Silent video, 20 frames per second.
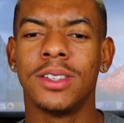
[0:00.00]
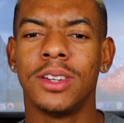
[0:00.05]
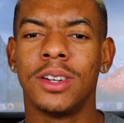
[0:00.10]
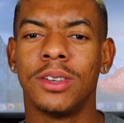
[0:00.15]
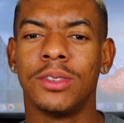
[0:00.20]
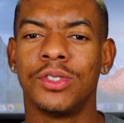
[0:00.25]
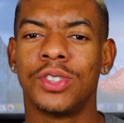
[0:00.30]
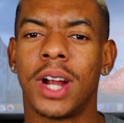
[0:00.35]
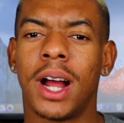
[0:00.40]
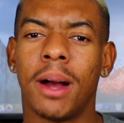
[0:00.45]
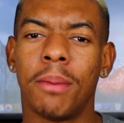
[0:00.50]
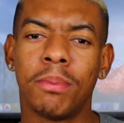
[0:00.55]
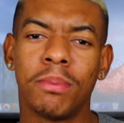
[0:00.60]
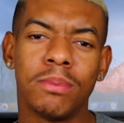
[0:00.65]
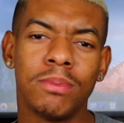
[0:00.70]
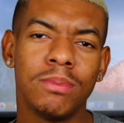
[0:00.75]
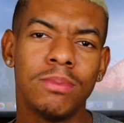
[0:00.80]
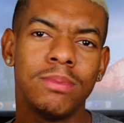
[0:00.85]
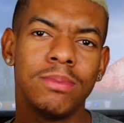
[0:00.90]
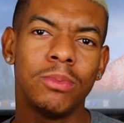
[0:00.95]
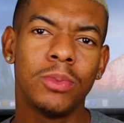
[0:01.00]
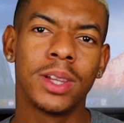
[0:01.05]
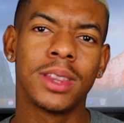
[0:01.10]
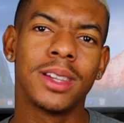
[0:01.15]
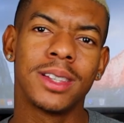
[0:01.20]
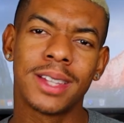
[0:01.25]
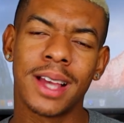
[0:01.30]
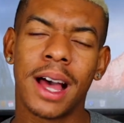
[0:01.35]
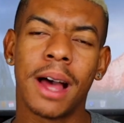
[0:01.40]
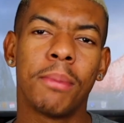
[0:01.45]
You know, drop what
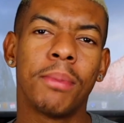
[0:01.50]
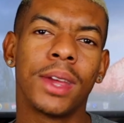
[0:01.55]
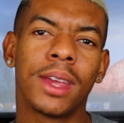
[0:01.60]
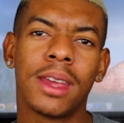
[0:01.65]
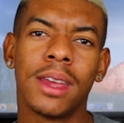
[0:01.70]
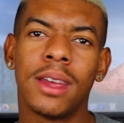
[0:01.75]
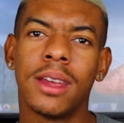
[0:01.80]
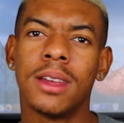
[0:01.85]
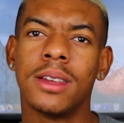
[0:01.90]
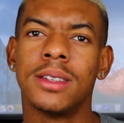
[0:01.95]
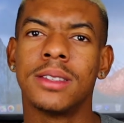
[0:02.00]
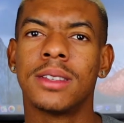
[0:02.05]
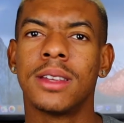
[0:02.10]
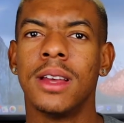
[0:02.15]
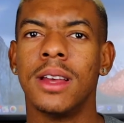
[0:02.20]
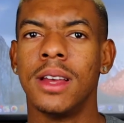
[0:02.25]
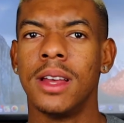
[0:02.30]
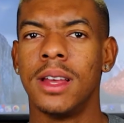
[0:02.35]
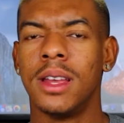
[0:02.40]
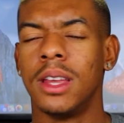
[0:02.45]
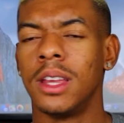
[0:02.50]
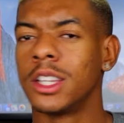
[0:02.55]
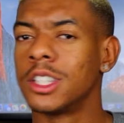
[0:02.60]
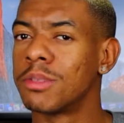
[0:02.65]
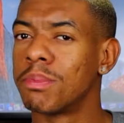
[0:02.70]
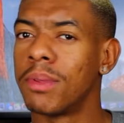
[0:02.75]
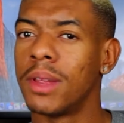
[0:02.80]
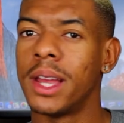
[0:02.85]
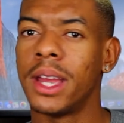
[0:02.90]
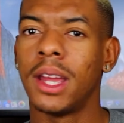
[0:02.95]
the topic is,
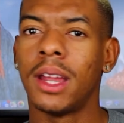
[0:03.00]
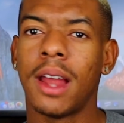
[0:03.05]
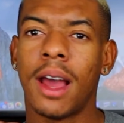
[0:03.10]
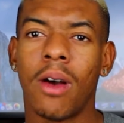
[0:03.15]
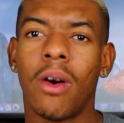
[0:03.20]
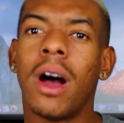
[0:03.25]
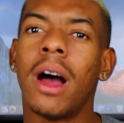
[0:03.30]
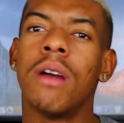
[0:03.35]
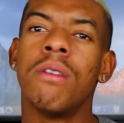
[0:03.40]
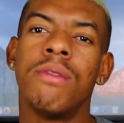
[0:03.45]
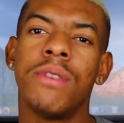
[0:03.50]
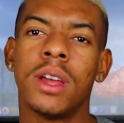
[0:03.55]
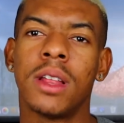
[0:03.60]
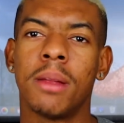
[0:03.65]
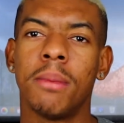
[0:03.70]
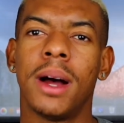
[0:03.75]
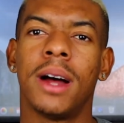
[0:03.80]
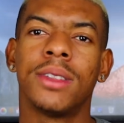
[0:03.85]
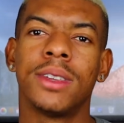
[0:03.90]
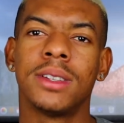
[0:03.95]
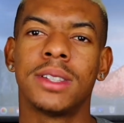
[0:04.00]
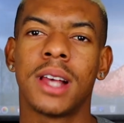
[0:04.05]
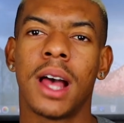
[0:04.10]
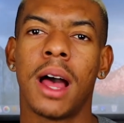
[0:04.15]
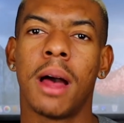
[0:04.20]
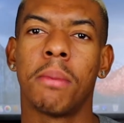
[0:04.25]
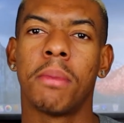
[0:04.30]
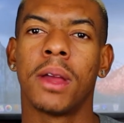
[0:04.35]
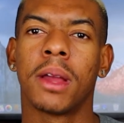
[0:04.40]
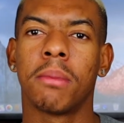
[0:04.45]
explain how I feel about the
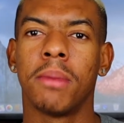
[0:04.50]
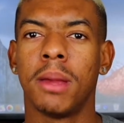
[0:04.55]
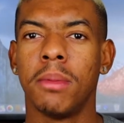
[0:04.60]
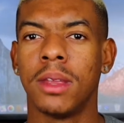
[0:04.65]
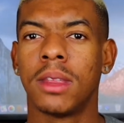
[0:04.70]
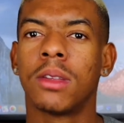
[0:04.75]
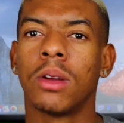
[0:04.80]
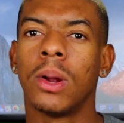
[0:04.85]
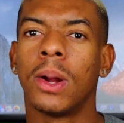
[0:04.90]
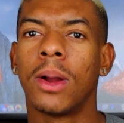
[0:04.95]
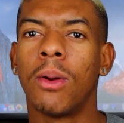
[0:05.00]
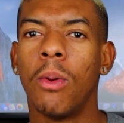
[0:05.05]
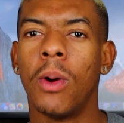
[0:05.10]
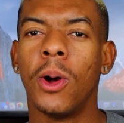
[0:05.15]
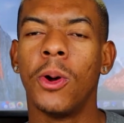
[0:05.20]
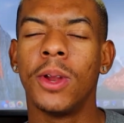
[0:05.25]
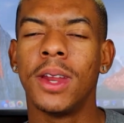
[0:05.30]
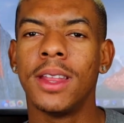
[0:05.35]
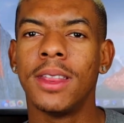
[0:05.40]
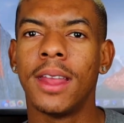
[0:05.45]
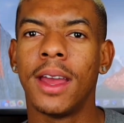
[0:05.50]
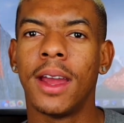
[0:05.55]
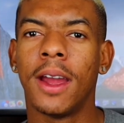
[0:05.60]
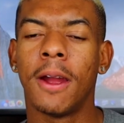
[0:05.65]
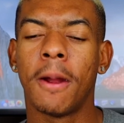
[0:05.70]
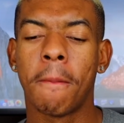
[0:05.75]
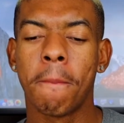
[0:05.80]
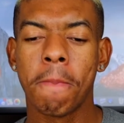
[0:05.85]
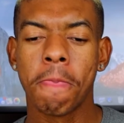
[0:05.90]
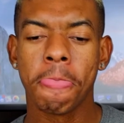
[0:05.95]
topic, maybe throw a quote in
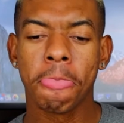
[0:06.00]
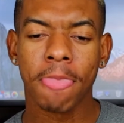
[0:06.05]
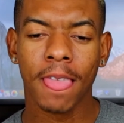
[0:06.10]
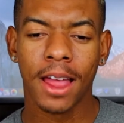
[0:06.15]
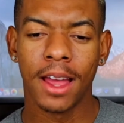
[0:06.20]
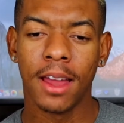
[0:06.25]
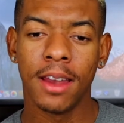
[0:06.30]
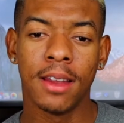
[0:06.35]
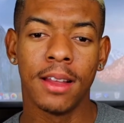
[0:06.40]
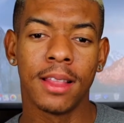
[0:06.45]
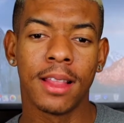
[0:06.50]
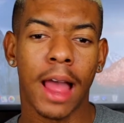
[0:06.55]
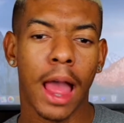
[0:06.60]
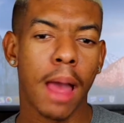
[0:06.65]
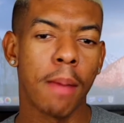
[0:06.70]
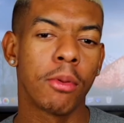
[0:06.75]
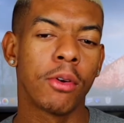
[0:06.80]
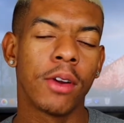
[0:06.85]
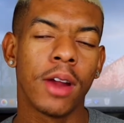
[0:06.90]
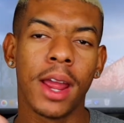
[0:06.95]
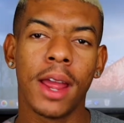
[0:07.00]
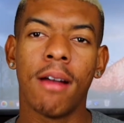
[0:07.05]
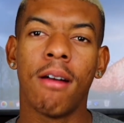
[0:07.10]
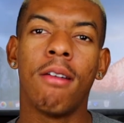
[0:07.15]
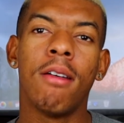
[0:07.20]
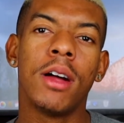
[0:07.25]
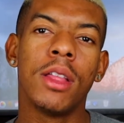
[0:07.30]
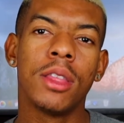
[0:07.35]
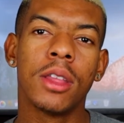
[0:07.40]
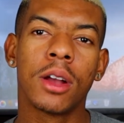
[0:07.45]
there, kind of elaborate
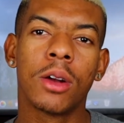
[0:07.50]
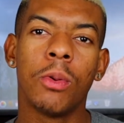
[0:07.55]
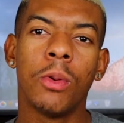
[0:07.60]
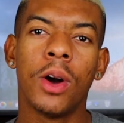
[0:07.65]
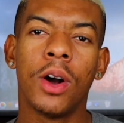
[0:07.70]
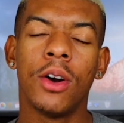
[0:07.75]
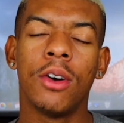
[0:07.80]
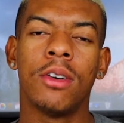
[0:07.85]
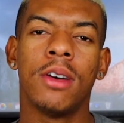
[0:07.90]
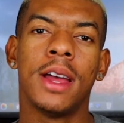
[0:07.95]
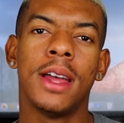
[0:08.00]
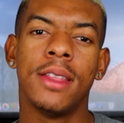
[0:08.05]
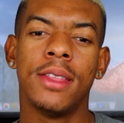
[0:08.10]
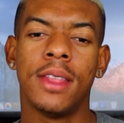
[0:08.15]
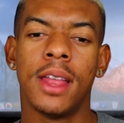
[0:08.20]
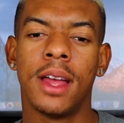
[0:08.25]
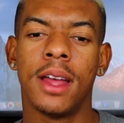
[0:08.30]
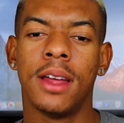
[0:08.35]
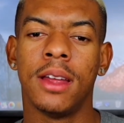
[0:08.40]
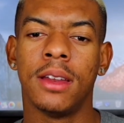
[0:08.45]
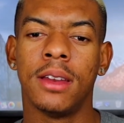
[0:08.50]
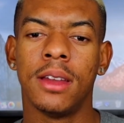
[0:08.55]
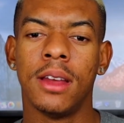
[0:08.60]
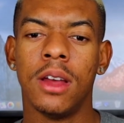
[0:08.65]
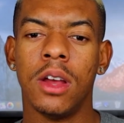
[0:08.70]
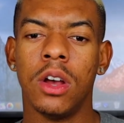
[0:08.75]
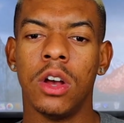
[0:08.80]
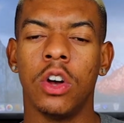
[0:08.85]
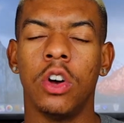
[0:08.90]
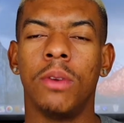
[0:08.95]
on the quote, and then
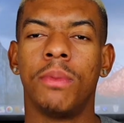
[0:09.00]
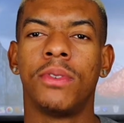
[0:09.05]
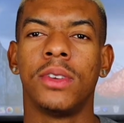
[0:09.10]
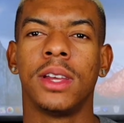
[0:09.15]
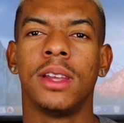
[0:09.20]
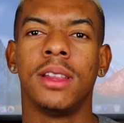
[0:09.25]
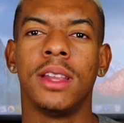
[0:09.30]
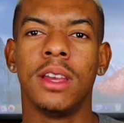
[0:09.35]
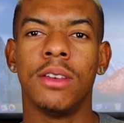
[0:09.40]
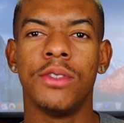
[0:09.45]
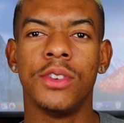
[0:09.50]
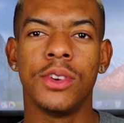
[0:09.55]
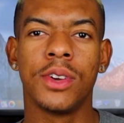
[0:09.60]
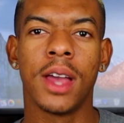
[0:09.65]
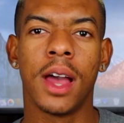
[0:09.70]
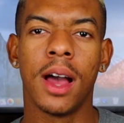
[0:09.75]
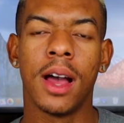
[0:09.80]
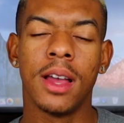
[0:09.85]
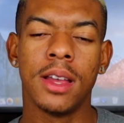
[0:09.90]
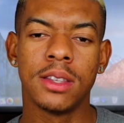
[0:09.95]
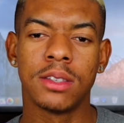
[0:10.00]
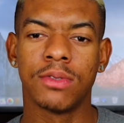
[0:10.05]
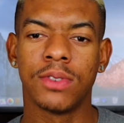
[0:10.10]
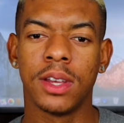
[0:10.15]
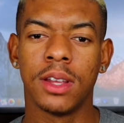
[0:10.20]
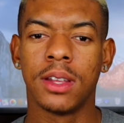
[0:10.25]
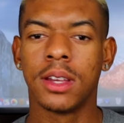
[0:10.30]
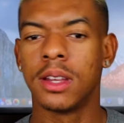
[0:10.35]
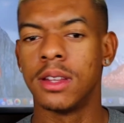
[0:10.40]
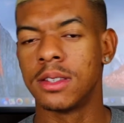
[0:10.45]
hopefully leave you guys
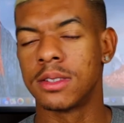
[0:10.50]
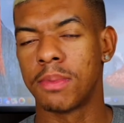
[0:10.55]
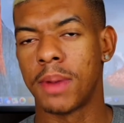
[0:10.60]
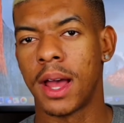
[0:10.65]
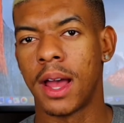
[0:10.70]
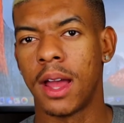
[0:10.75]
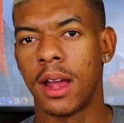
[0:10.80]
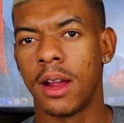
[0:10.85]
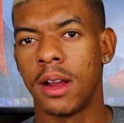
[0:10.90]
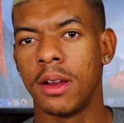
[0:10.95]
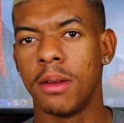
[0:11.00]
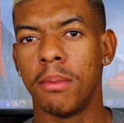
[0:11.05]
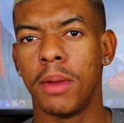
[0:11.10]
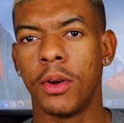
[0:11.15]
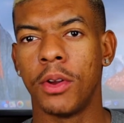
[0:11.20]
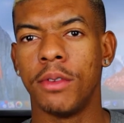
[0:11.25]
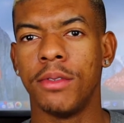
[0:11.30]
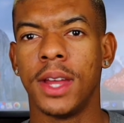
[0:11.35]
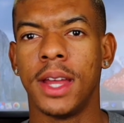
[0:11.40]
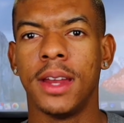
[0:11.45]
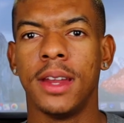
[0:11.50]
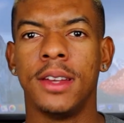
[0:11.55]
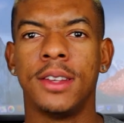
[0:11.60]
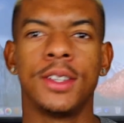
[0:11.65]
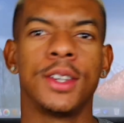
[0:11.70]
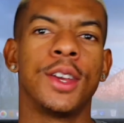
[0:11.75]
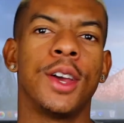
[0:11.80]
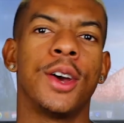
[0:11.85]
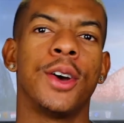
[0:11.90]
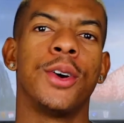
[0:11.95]
feeling inspired and motivated
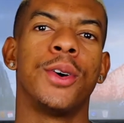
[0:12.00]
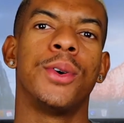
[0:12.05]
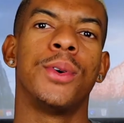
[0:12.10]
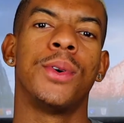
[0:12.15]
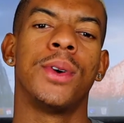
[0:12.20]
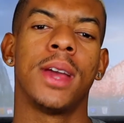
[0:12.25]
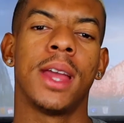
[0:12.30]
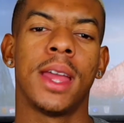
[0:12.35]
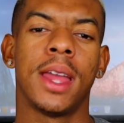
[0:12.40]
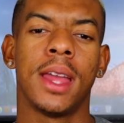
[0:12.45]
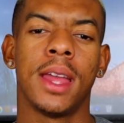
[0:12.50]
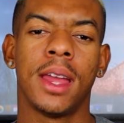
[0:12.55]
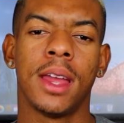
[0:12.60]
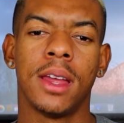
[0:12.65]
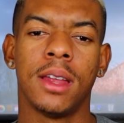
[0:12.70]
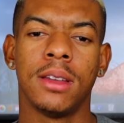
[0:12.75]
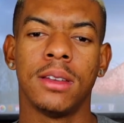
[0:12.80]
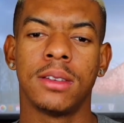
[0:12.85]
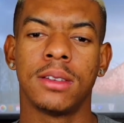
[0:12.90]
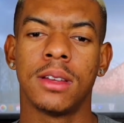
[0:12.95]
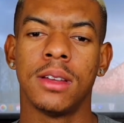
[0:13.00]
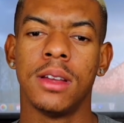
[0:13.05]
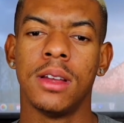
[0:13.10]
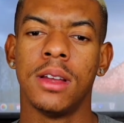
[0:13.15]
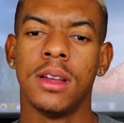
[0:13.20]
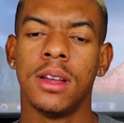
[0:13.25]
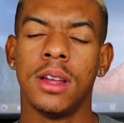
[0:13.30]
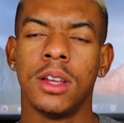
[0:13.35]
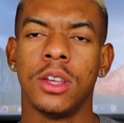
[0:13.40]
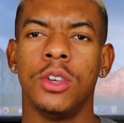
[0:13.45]
to go and
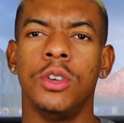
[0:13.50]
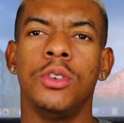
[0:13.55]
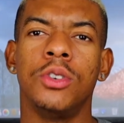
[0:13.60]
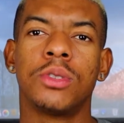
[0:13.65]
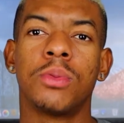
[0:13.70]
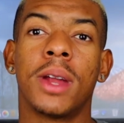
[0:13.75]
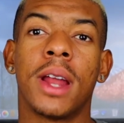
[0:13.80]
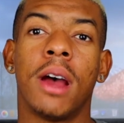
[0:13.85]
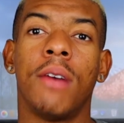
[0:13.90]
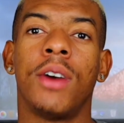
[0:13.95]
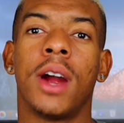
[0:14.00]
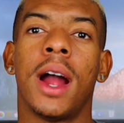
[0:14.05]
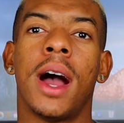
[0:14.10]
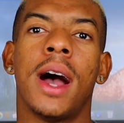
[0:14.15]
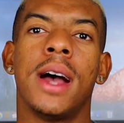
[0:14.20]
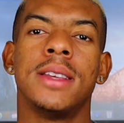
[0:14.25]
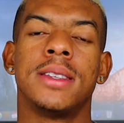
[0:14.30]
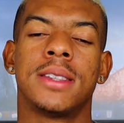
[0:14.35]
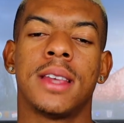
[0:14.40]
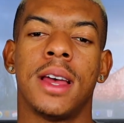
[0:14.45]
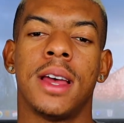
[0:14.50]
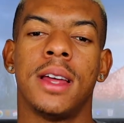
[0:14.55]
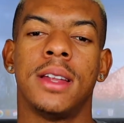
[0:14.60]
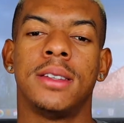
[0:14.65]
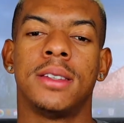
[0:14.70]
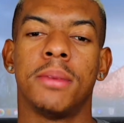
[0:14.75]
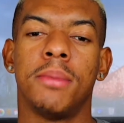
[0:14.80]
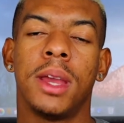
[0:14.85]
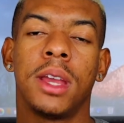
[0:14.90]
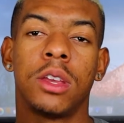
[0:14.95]
use whatever I
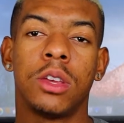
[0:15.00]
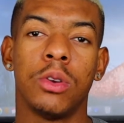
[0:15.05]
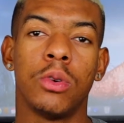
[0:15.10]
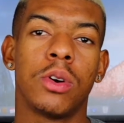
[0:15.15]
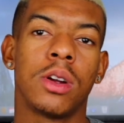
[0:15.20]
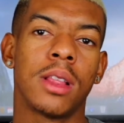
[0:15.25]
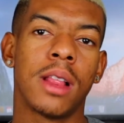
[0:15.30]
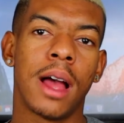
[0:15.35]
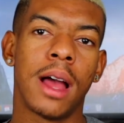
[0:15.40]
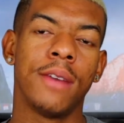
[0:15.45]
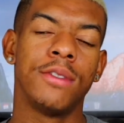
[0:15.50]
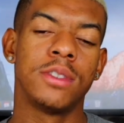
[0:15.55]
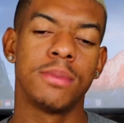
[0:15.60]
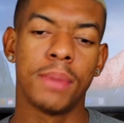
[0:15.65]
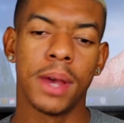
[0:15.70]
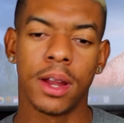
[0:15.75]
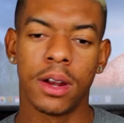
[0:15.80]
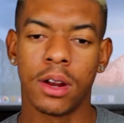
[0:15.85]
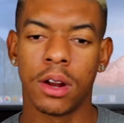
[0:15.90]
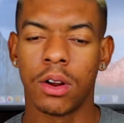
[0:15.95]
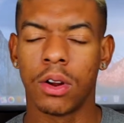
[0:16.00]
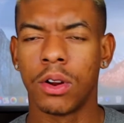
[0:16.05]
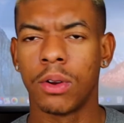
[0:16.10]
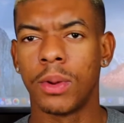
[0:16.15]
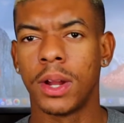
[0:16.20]
said to make your lives better or